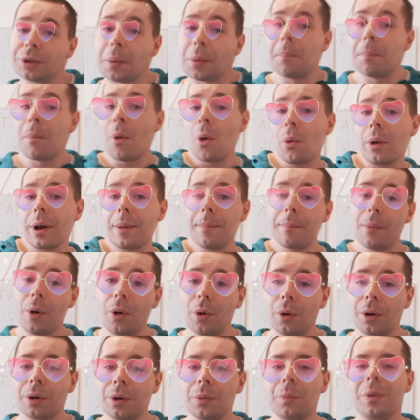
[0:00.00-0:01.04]
more and
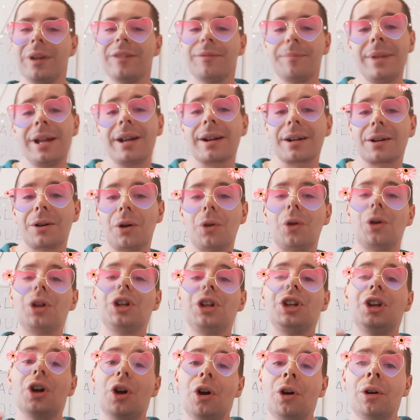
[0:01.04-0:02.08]
more with Mirko,
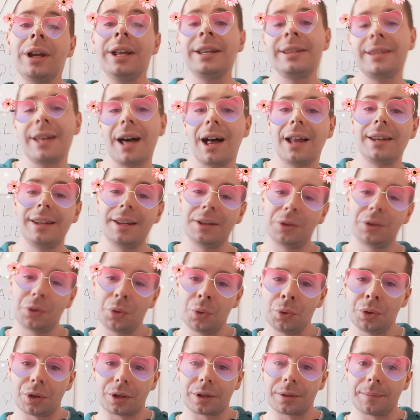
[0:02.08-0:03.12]
your Italian
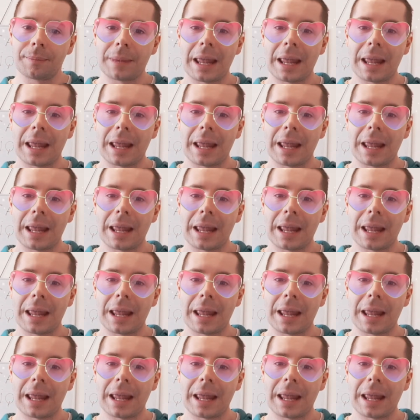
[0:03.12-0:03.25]
tutor.